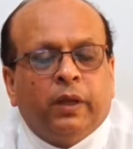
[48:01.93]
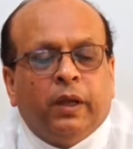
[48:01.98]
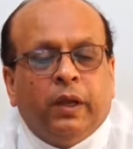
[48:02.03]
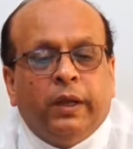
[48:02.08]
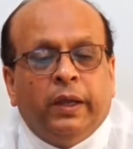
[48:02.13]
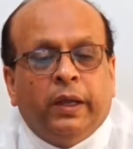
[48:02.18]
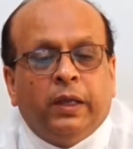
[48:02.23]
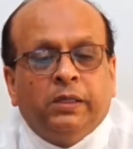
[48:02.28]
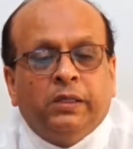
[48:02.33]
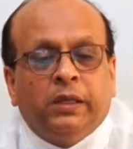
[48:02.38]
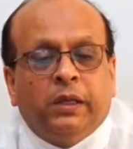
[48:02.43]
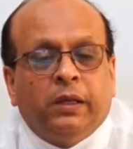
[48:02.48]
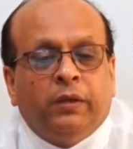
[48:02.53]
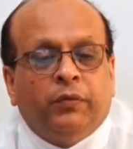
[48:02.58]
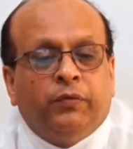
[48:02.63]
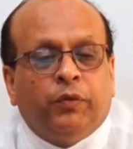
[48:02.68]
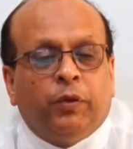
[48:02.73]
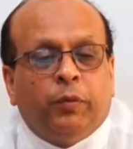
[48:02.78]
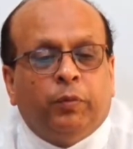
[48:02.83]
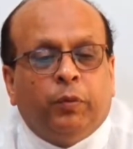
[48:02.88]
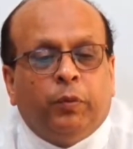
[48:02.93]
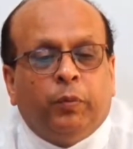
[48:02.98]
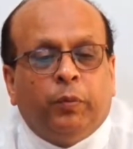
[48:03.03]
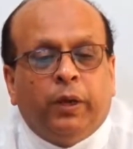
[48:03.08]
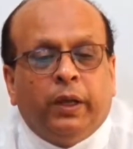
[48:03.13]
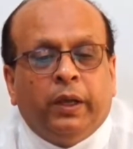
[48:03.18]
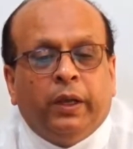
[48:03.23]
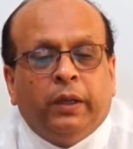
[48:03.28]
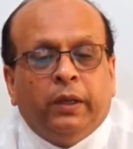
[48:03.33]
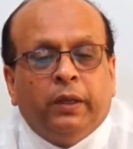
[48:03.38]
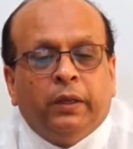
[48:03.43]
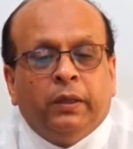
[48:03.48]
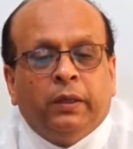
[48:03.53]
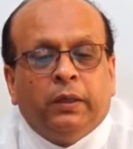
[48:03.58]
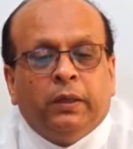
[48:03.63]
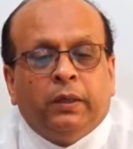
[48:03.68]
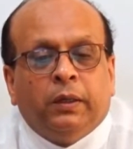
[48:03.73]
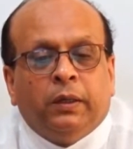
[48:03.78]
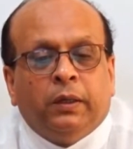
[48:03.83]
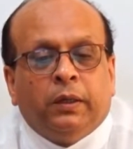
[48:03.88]
Ayaz Ali from Mumbai,
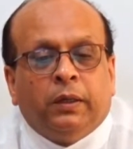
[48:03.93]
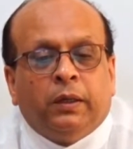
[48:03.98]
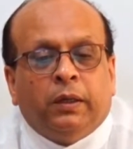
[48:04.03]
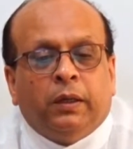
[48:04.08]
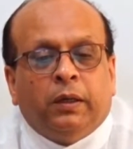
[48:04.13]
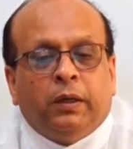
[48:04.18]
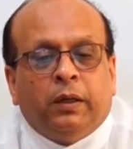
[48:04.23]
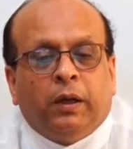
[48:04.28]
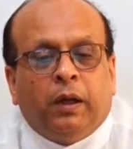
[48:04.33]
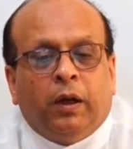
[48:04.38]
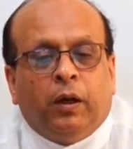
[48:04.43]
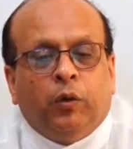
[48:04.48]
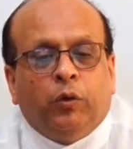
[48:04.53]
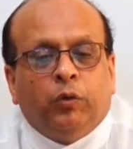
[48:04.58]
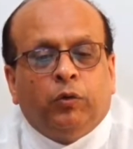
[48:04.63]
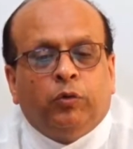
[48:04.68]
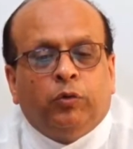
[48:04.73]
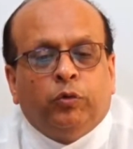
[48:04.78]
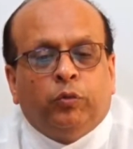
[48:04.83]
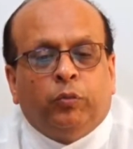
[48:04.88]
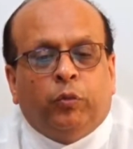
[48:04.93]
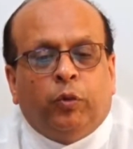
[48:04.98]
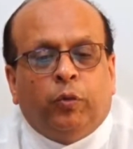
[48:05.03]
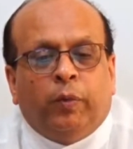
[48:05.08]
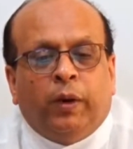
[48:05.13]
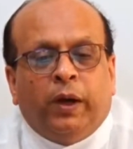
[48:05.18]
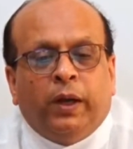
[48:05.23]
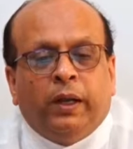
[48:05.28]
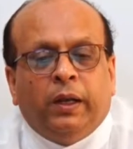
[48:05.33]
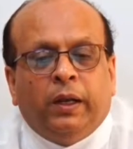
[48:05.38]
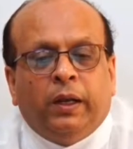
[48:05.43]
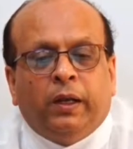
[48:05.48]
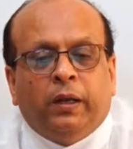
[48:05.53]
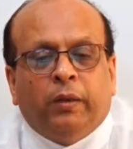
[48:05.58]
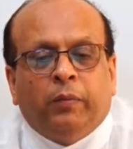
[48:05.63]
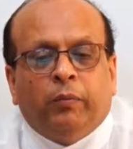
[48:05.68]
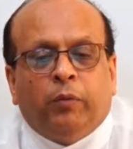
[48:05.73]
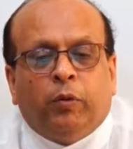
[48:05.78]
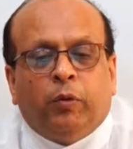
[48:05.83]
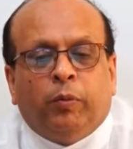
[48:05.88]
how to mobile and
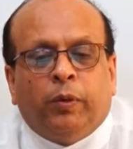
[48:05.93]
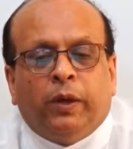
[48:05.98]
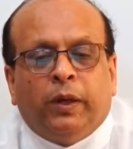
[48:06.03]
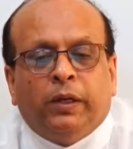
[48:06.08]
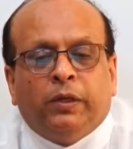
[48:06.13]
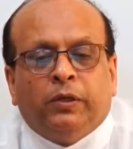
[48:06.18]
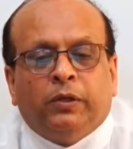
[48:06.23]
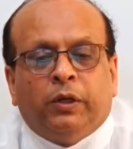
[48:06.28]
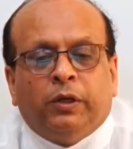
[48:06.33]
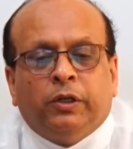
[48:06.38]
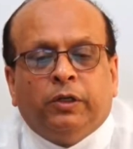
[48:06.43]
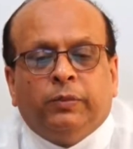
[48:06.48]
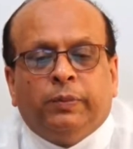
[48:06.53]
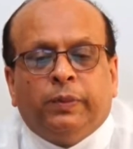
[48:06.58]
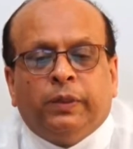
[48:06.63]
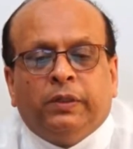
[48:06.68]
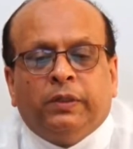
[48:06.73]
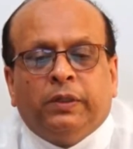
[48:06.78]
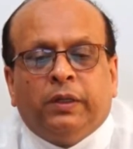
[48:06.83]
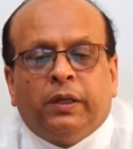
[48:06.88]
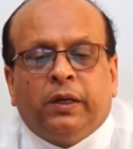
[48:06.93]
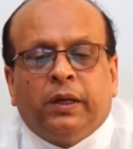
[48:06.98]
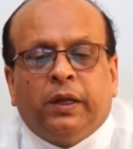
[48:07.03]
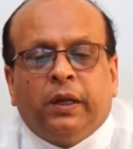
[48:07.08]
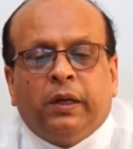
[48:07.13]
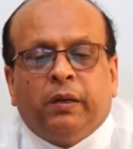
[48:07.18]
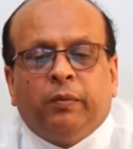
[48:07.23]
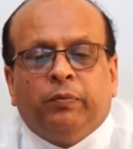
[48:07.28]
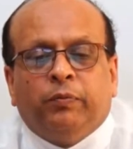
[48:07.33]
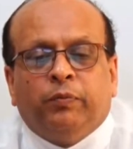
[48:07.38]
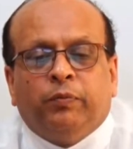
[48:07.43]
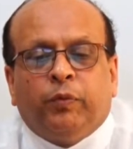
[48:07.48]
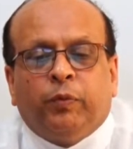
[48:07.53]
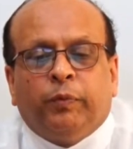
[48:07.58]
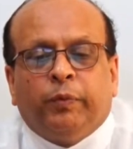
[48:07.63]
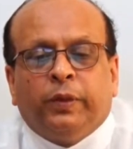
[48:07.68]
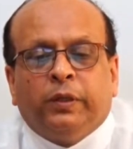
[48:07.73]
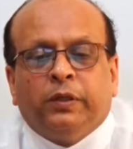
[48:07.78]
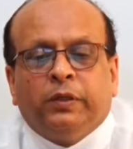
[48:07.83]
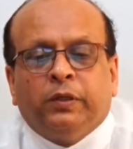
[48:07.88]
immobile joint spacer help for
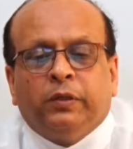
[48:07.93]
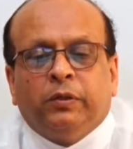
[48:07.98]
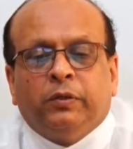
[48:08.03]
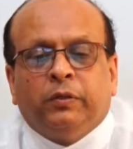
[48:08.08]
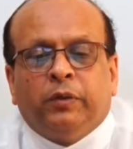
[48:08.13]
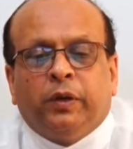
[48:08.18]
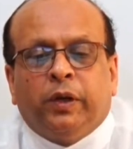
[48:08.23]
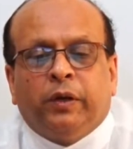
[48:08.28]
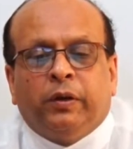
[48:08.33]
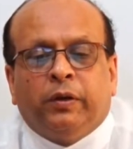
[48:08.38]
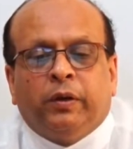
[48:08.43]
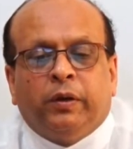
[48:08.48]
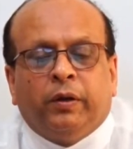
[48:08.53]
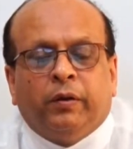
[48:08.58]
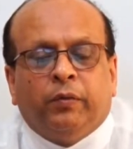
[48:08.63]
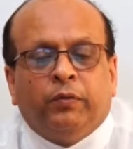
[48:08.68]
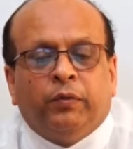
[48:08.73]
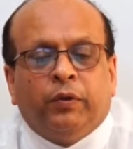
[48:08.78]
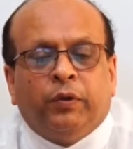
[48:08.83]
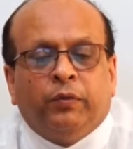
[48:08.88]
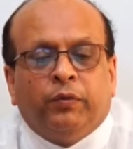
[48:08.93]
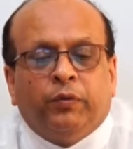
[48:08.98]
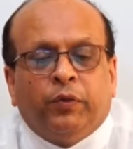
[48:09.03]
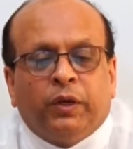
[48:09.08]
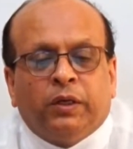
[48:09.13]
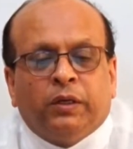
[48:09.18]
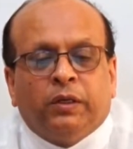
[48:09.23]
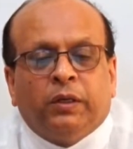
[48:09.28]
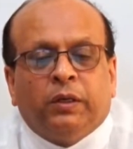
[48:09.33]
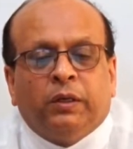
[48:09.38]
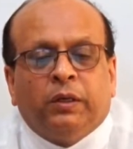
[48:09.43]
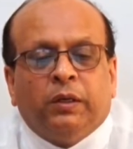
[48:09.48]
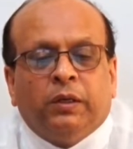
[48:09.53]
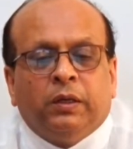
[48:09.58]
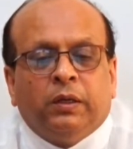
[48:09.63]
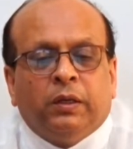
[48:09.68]
patient to get rid of infection?